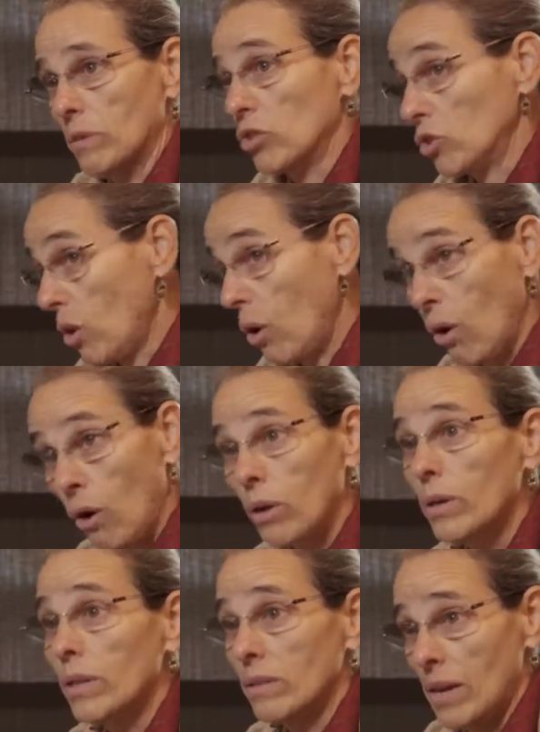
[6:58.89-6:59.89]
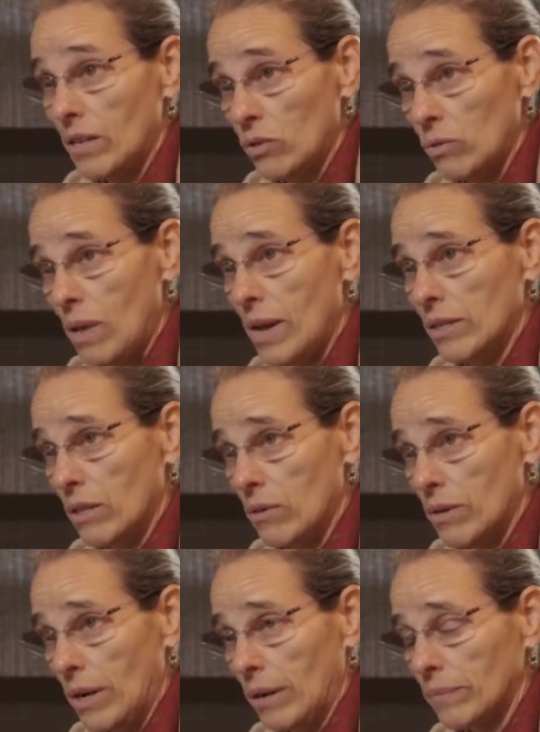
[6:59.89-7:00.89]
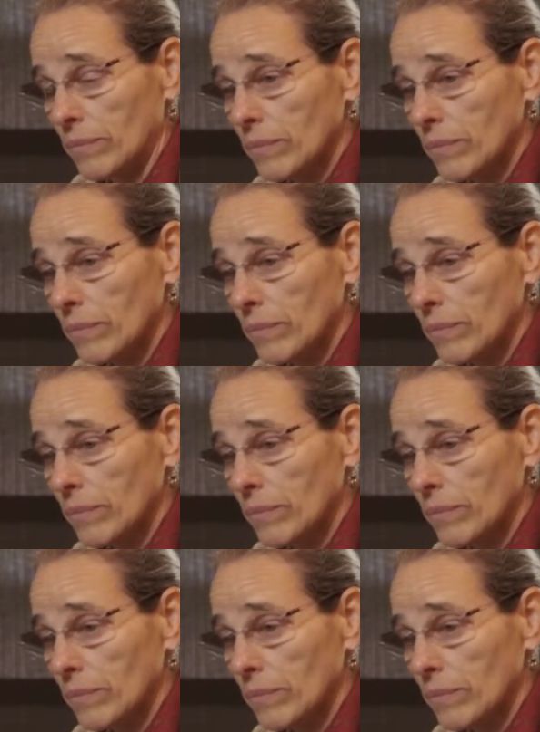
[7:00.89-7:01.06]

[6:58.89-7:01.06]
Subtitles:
which is all contextualized learning,